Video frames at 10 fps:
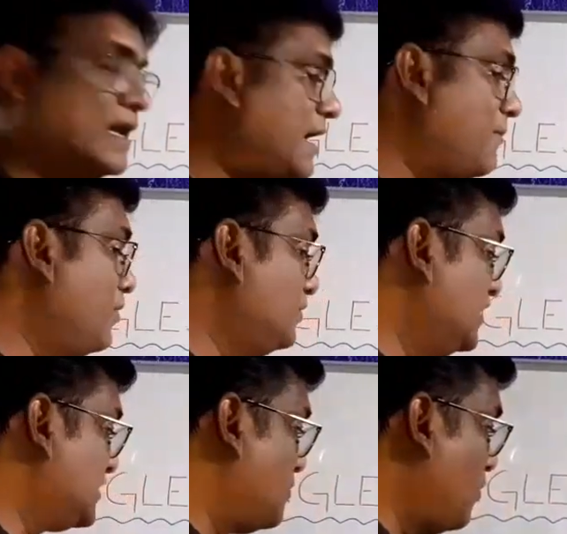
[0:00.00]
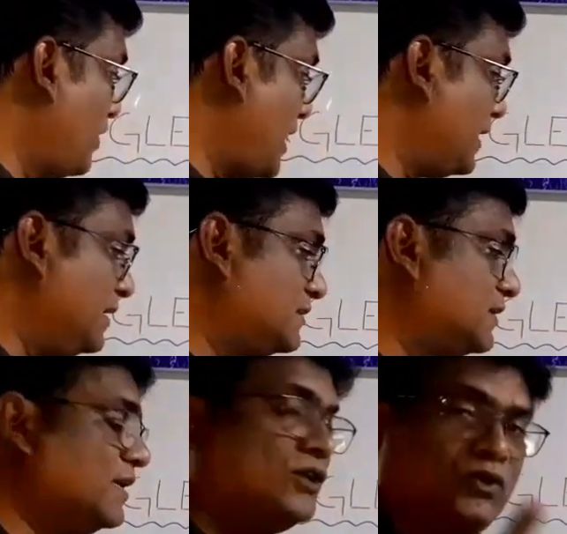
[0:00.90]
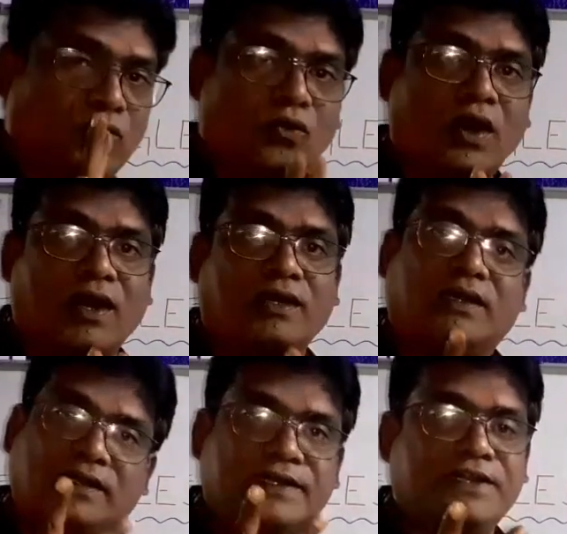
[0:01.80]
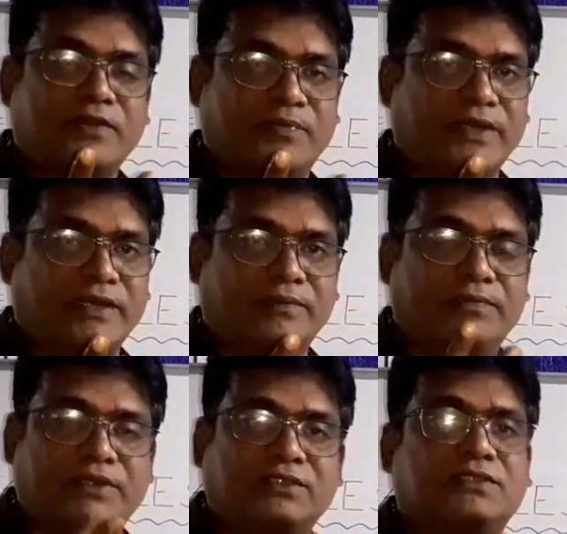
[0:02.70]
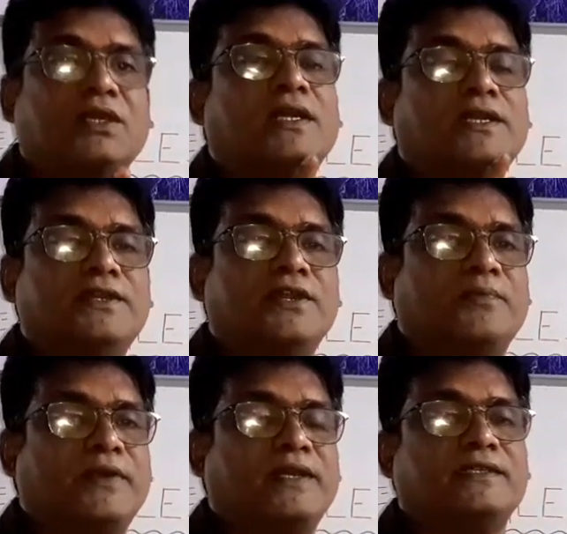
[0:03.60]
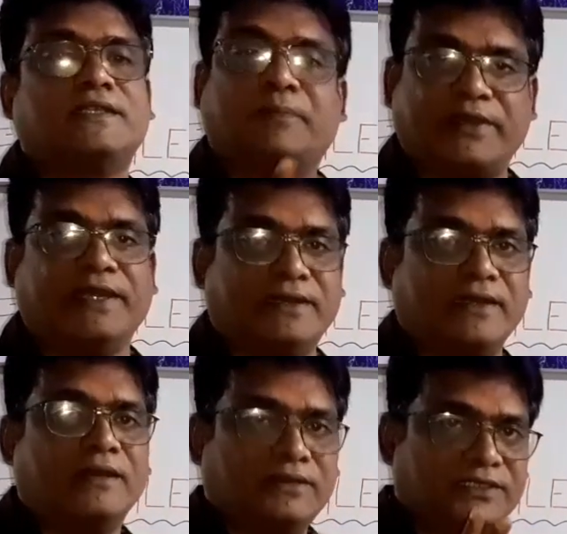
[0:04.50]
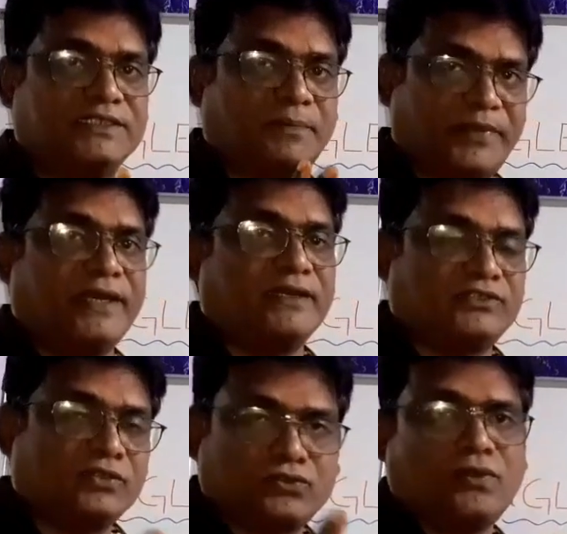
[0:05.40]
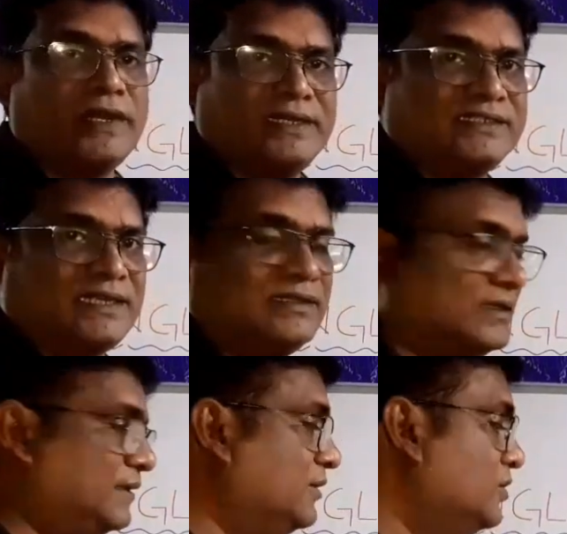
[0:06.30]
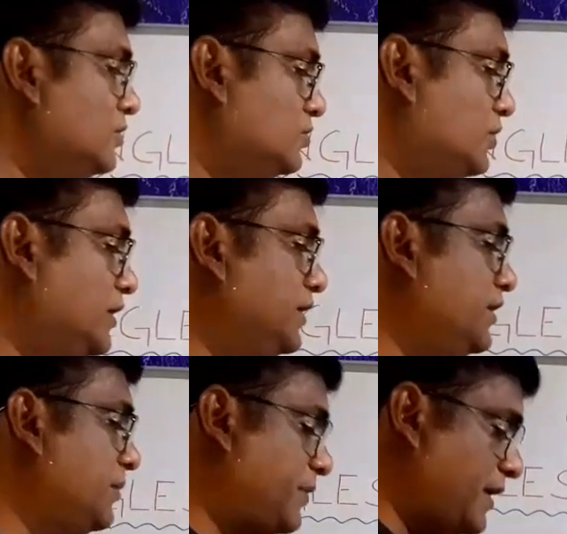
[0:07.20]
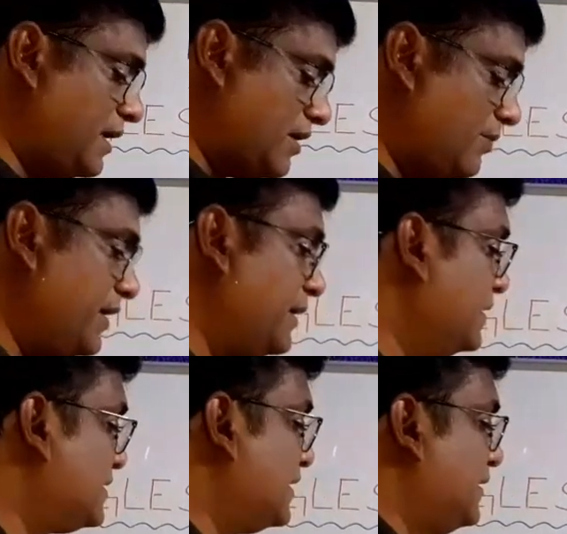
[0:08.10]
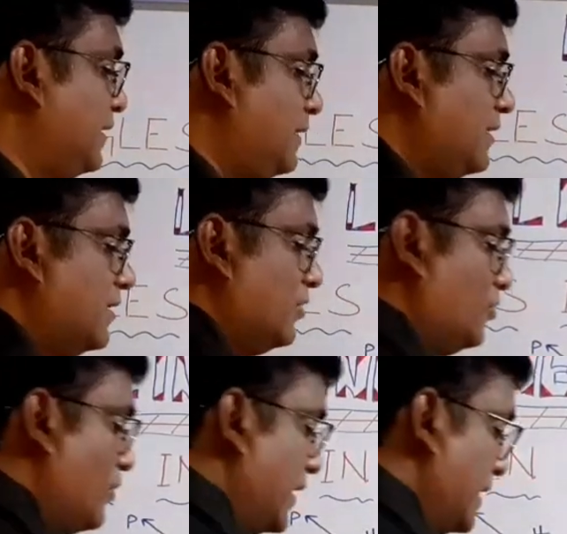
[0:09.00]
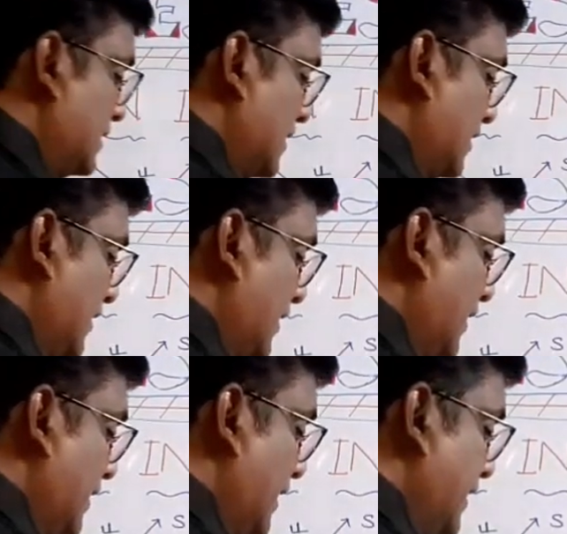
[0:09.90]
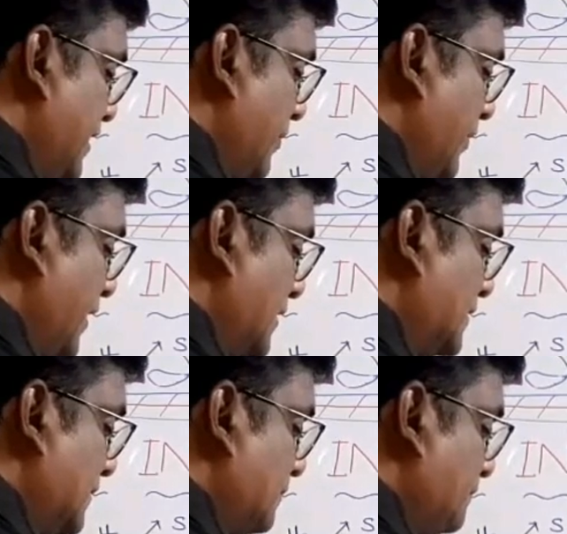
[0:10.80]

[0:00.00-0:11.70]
Among these 4 angles, 2 are linear pair, because linear pair is a pair. There is a pair, so 2 angles are there. So in linear pair, how many angles are there? 2 angles are there in linear pairs.